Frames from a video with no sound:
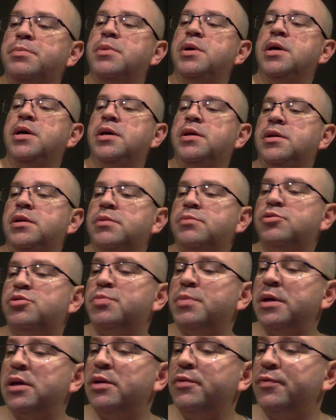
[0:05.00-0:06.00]
man. I'm just
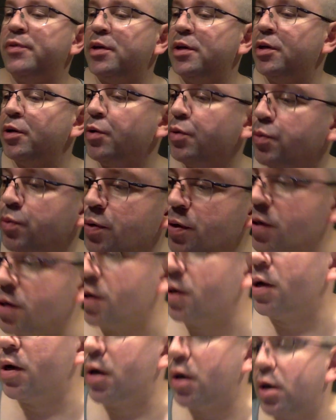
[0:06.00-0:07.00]
making a video.
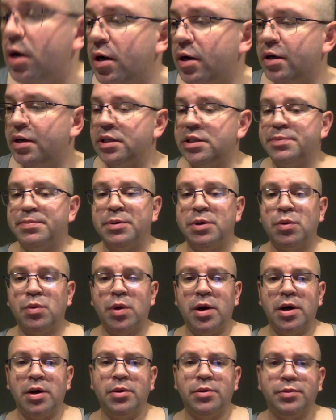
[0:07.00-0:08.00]
Uh, it's been a
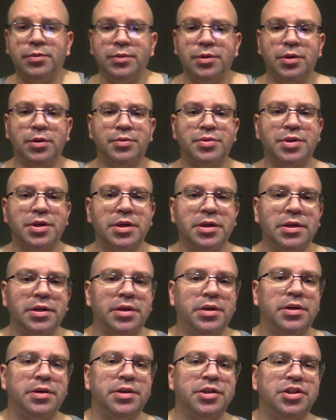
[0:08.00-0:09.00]
while, you know what I'm saying?
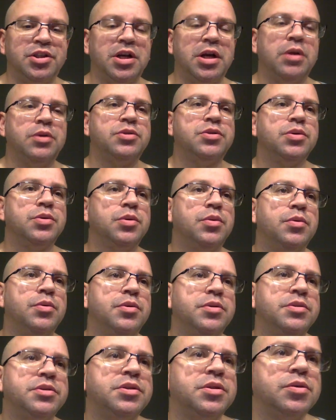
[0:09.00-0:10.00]
Uh, the channel's still
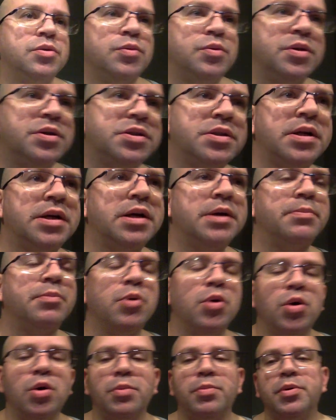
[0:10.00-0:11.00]
going, still doing this thing,
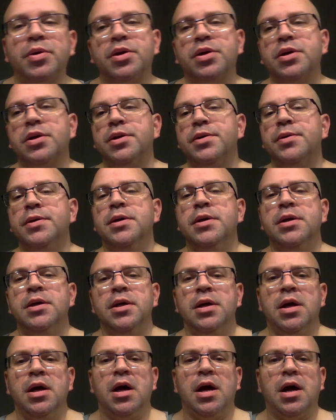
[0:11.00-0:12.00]
bro. But uh,
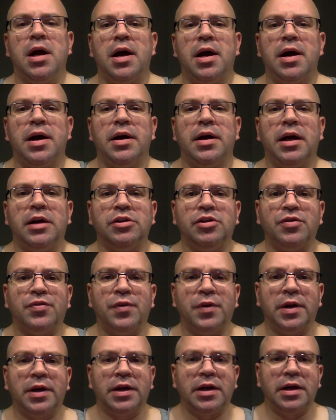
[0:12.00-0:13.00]
I, I just
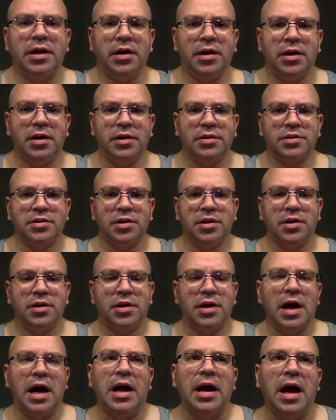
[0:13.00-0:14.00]
felt like uh, uh
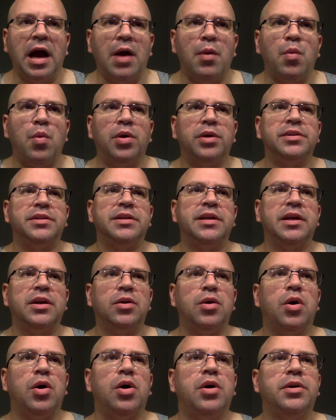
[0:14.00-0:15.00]
I, I wanted to
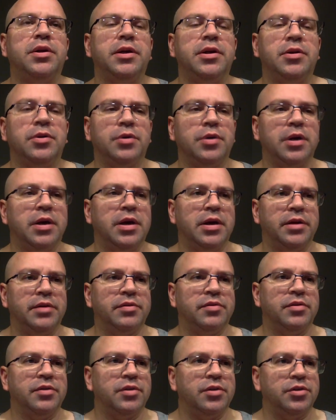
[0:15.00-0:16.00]
get on here
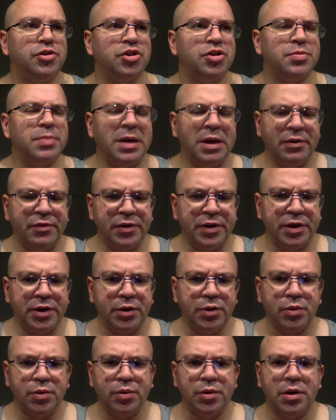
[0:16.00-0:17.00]
and uh, just make a
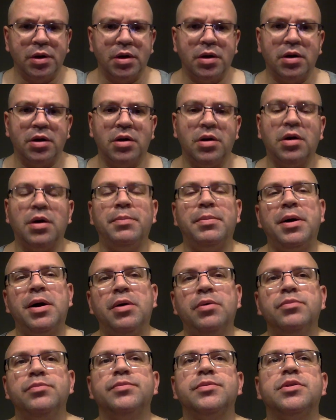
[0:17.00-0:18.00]
video uh,
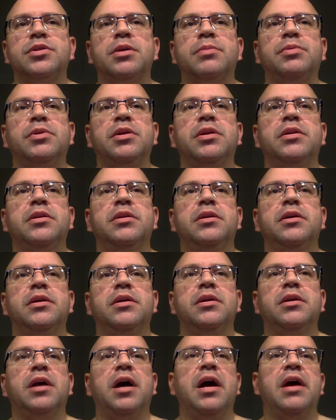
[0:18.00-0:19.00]
about something
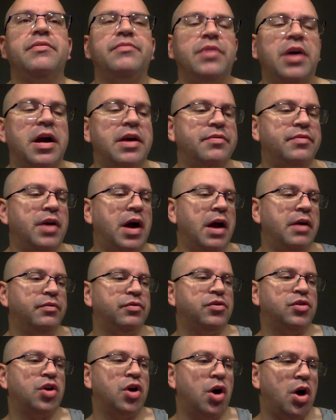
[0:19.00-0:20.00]
that I've, I've, I've
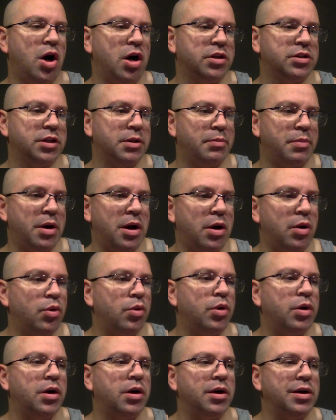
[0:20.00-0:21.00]
talked
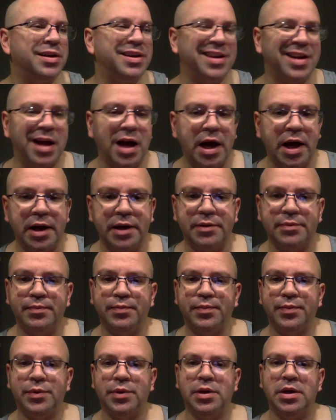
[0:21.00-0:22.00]
about a lot
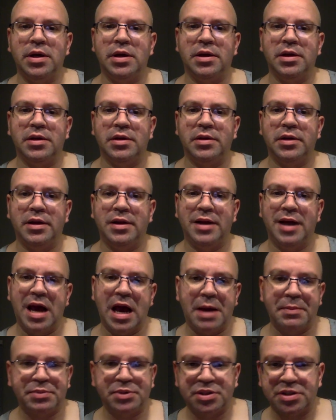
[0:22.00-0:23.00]
in, in
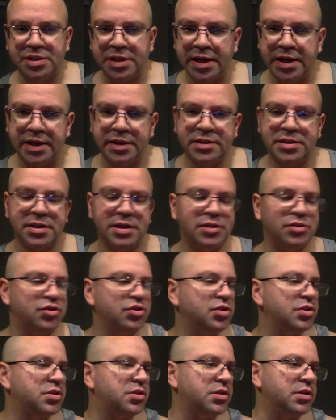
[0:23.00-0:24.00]
happenstance and
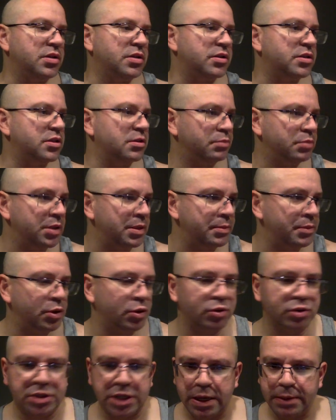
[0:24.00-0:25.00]
just in
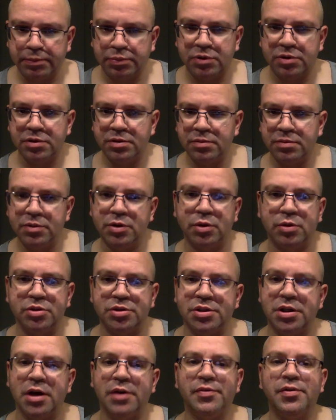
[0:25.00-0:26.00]
subliminal type, you know,
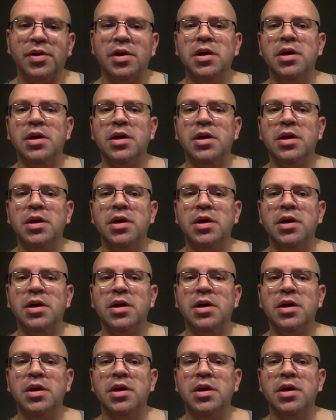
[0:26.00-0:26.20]
stuff